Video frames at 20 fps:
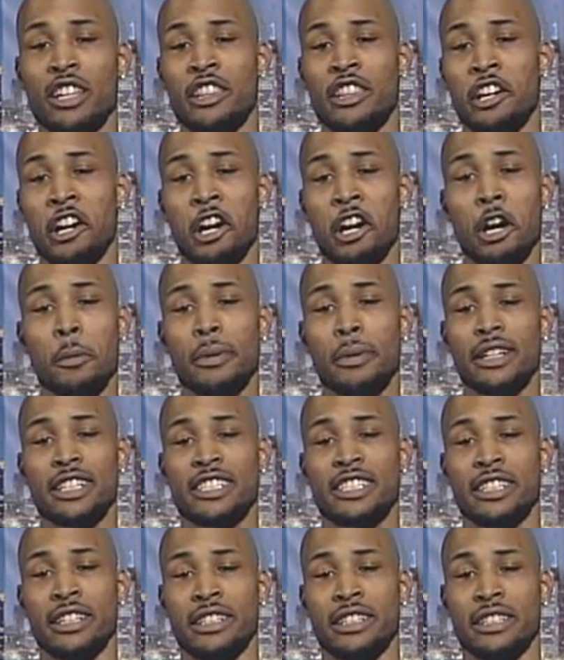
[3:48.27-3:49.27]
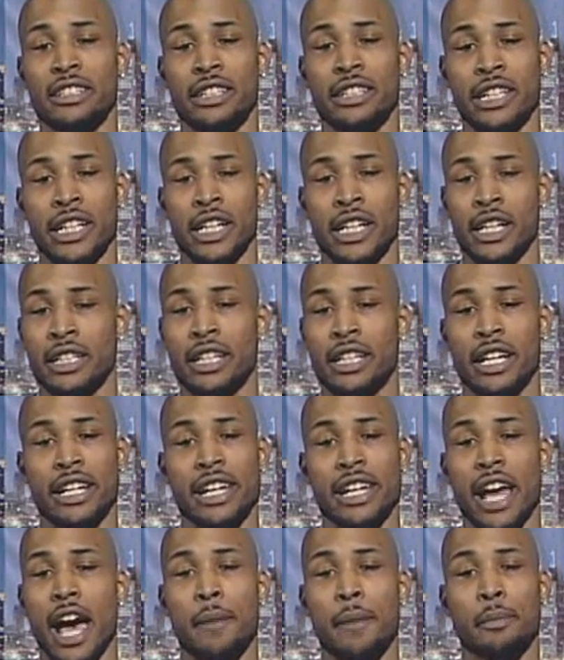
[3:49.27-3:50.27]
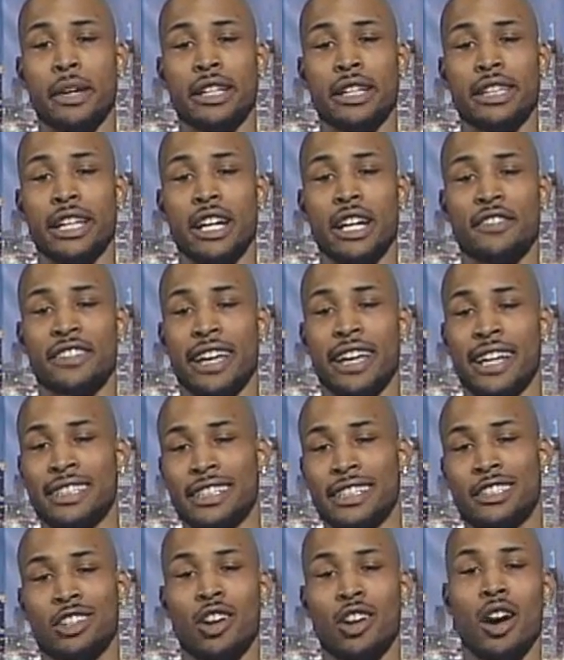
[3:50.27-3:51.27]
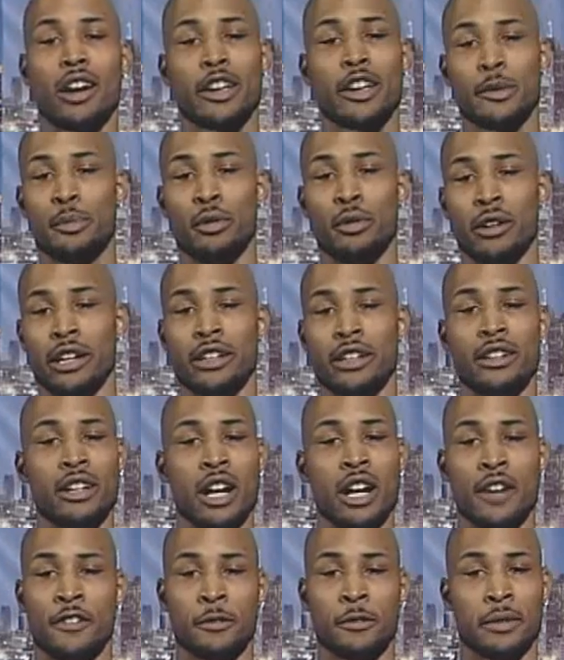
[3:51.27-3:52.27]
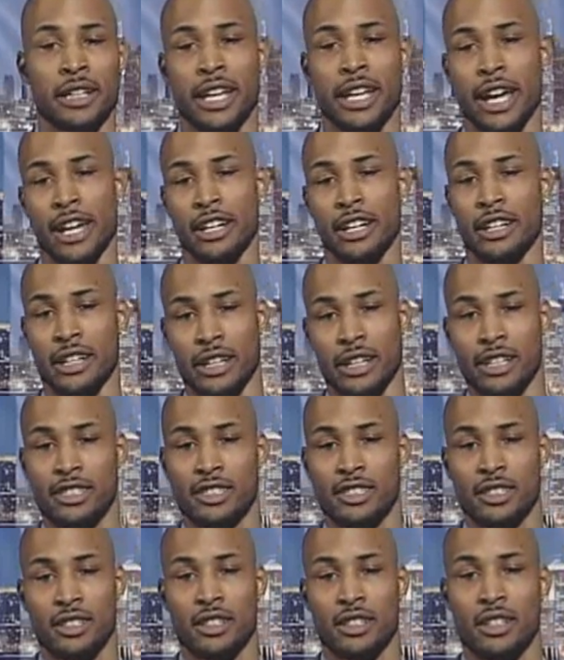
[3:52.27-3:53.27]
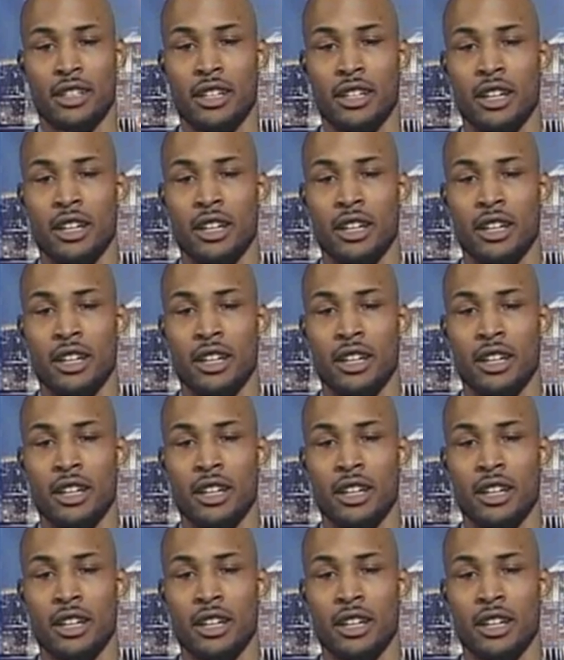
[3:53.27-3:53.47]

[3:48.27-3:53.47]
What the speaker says: the urban agenda should not be left as a talking point from the candidates.